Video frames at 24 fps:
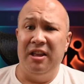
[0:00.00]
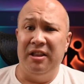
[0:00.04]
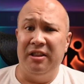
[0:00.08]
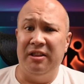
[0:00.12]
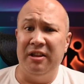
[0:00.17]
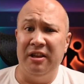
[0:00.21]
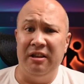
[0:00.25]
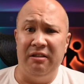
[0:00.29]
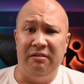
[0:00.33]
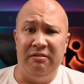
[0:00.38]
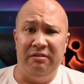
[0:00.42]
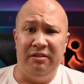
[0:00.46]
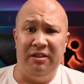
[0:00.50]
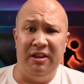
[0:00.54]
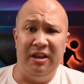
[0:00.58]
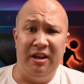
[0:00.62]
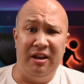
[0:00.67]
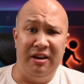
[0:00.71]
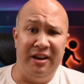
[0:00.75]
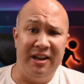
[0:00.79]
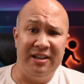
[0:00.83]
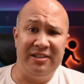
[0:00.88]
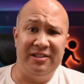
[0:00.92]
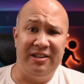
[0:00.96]

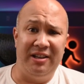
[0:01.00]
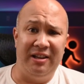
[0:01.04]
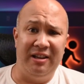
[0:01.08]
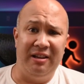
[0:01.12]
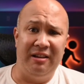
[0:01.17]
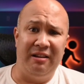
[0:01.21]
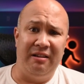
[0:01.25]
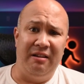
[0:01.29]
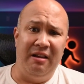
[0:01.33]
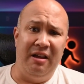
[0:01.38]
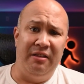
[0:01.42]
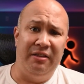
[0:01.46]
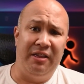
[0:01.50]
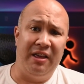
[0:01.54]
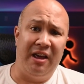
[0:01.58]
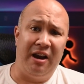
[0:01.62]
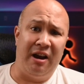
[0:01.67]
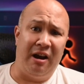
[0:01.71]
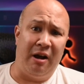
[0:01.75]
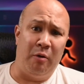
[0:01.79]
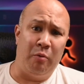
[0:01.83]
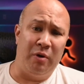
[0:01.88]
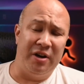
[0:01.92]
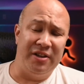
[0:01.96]
The next thing
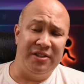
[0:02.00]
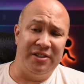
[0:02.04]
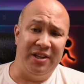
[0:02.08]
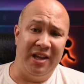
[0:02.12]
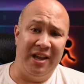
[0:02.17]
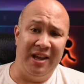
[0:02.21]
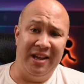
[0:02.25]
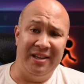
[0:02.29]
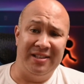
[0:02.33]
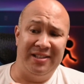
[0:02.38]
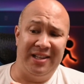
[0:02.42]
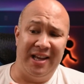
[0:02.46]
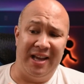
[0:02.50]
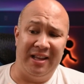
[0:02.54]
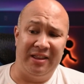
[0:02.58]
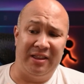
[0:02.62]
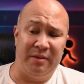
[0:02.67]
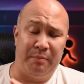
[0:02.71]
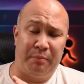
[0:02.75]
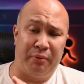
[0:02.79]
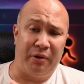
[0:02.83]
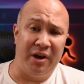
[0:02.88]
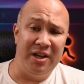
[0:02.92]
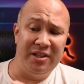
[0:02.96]
that I want to say is that
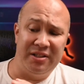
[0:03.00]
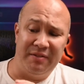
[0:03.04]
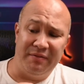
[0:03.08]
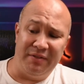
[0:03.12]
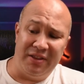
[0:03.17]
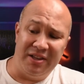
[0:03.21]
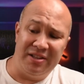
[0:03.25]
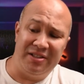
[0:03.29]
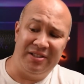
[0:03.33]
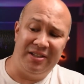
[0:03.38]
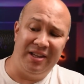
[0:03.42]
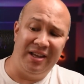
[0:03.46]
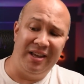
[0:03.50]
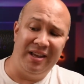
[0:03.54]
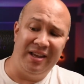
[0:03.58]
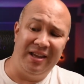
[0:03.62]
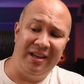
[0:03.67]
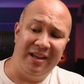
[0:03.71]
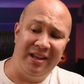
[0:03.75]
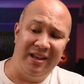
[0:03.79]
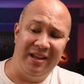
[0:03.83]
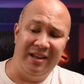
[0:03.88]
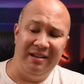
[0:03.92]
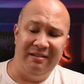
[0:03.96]
the price of this
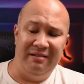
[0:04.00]
thing